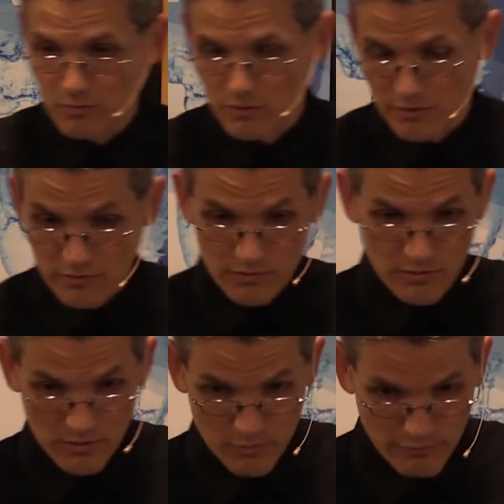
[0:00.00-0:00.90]
we'll use the
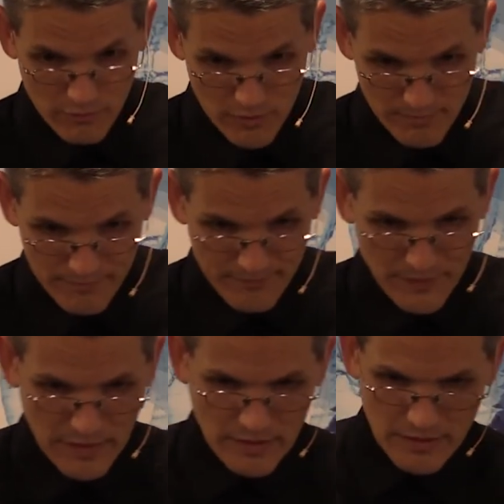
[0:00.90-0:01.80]
thermophore.
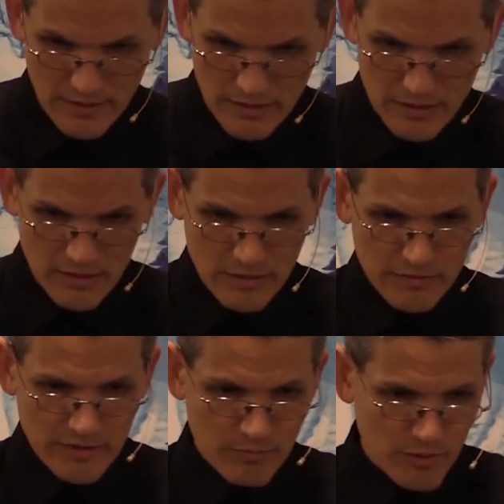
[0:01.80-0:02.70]

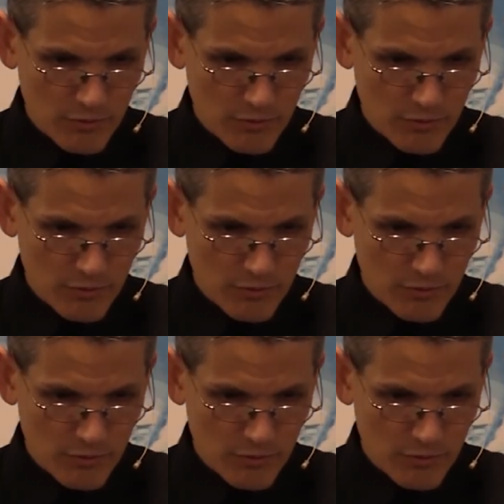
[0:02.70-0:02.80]
Step number